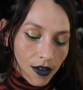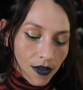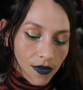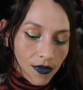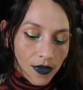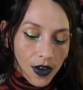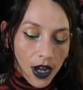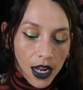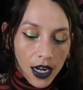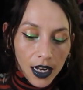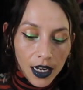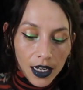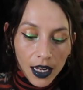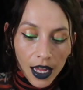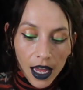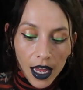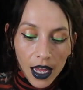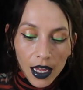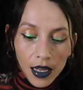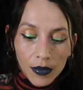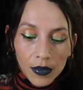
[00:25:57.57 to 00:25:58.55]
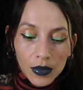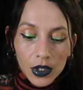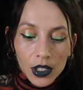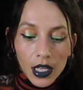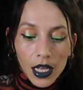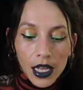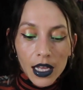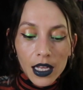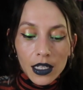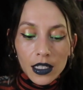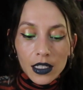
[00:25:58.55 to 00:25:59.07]
fun and games.
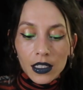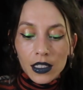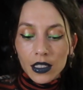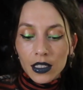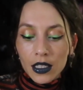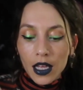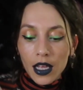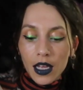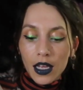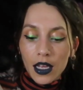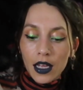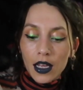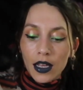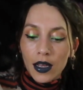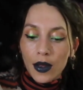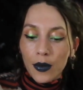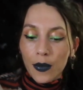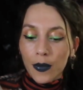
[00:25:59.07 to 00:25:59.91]
And like,